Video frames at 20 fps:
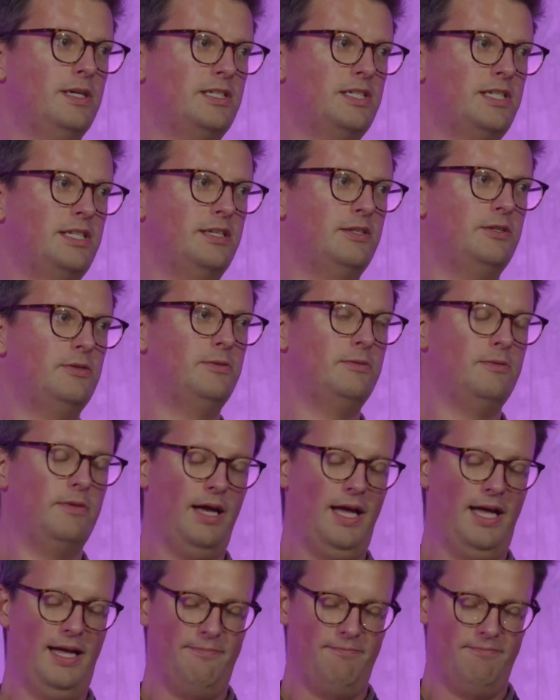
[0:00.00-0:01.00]
to
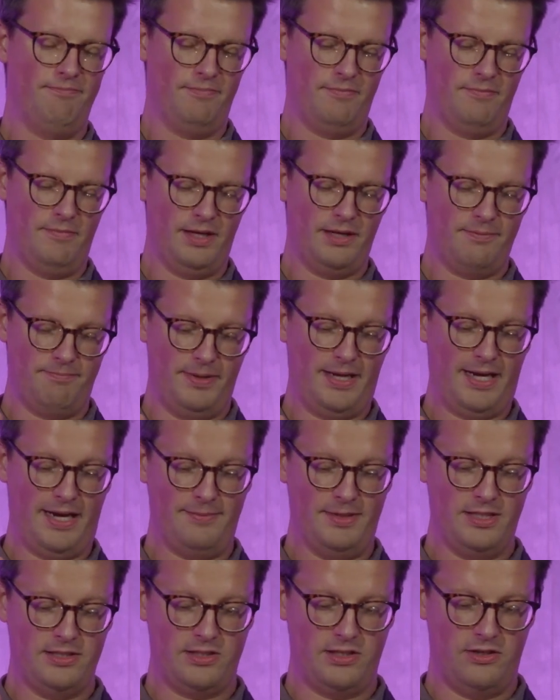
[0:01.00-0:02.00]

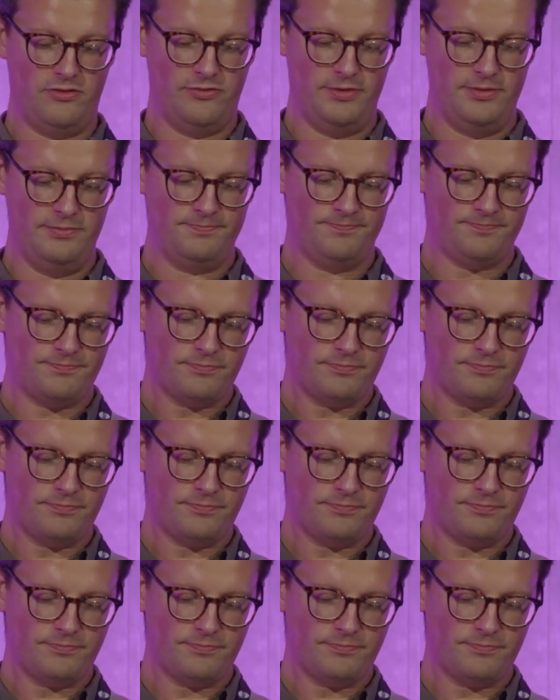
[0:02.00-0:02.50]
become insolvent.